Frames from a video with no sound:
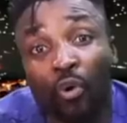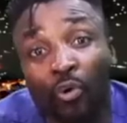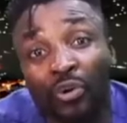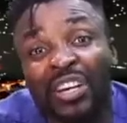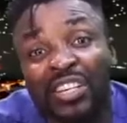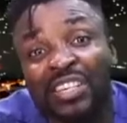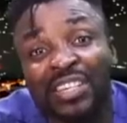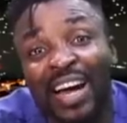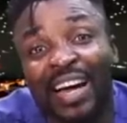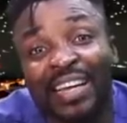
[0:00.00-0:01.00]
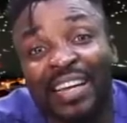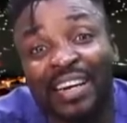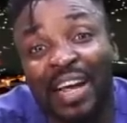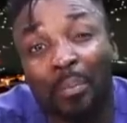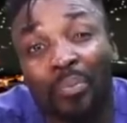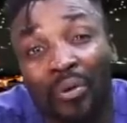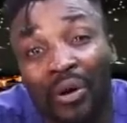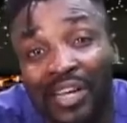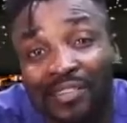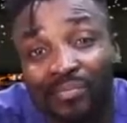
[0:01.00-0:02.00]
original area
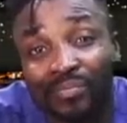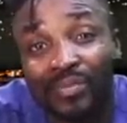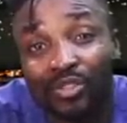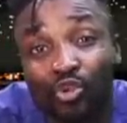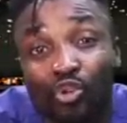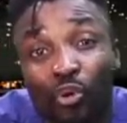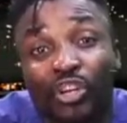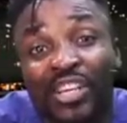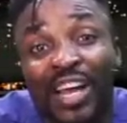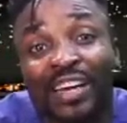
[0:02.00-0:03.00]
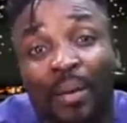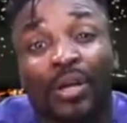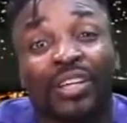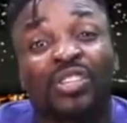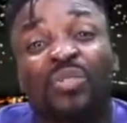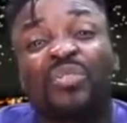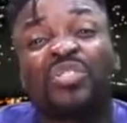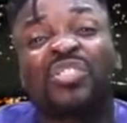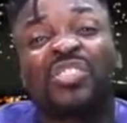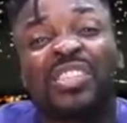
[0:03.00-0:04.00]
boy. Those original area, see if
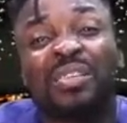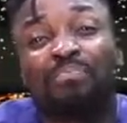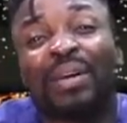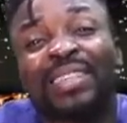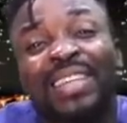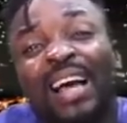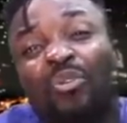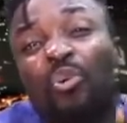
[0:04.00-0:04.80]
you see better